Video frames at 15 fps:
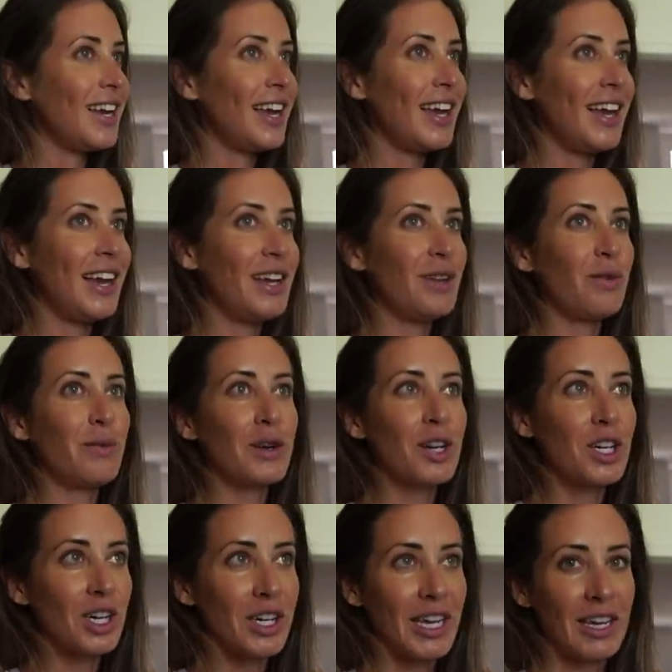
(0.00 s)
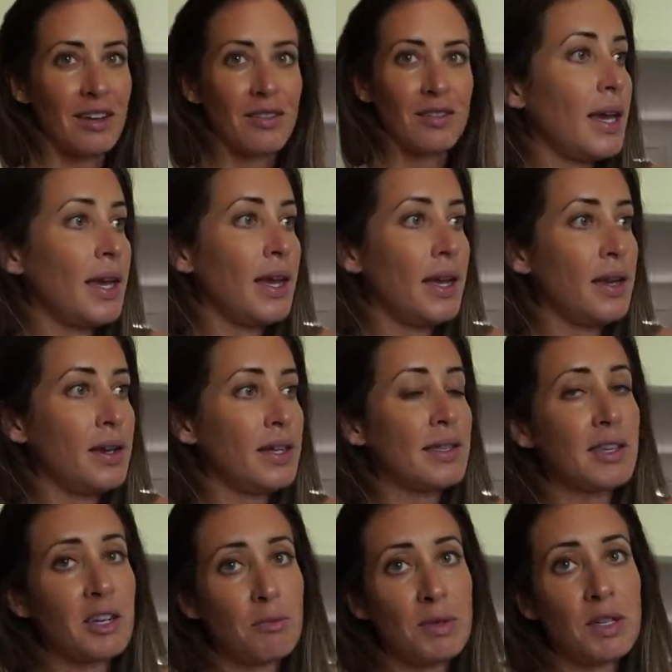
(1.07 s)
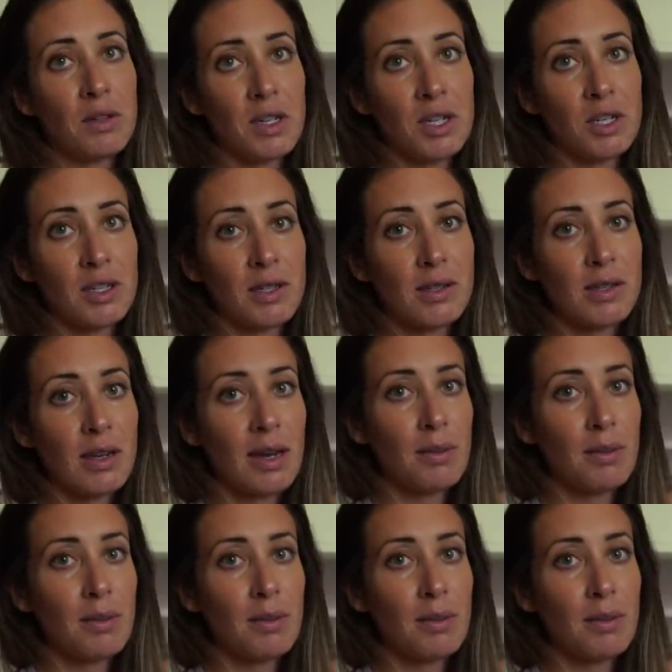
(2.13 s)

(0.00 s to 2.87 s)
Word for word: And we're cooking, and it's gonna be delicious.